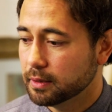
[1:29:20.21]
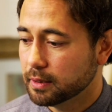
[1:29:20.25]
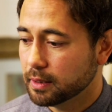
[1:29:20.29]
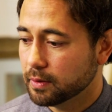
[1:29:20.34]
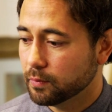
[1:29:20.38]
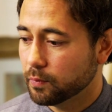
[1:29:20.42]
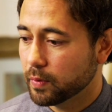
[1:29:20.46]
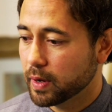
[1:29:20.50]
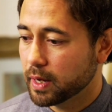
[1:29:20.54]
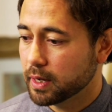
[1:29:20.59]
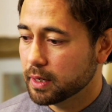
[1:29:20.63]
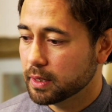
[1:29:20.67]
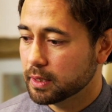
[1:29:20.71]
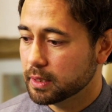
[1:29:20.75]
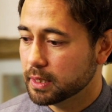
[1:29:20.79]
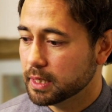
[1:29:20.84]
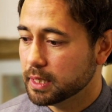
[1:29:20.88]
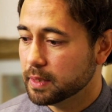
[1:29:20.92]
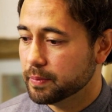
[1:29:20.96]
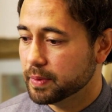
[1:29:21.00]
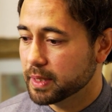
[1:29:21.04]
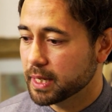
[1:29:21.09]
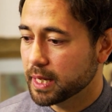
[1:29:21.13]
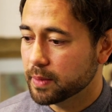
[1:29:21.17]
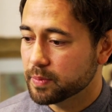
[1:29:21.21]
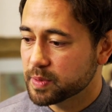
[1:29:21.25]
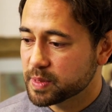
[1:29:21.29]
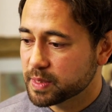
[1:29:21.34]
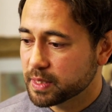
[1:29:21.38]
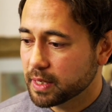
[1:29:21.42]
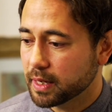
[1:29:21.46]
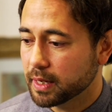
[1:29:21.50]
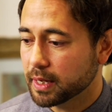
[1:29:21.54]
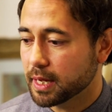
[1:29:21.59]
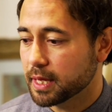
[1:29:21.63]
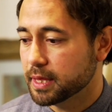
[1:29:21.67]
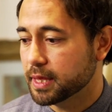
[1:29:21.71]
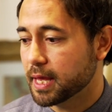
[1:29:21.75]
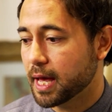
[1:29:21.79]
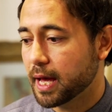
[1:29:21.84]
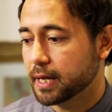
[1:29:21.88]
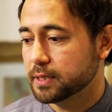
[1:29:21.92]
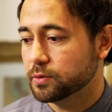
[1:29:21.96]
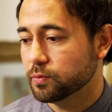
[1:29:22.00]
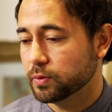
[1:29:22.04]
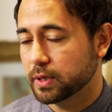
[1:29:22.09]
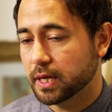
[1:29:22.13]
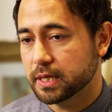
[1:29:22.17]
when he became sick, and
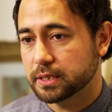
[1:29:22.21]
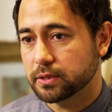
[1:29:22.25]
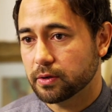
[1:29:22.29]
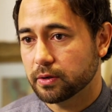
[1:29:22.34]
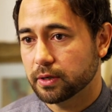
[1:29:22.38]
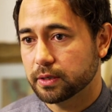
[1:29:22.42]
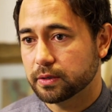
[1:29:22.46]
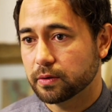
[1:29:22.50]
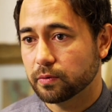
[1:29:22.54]
that's when I started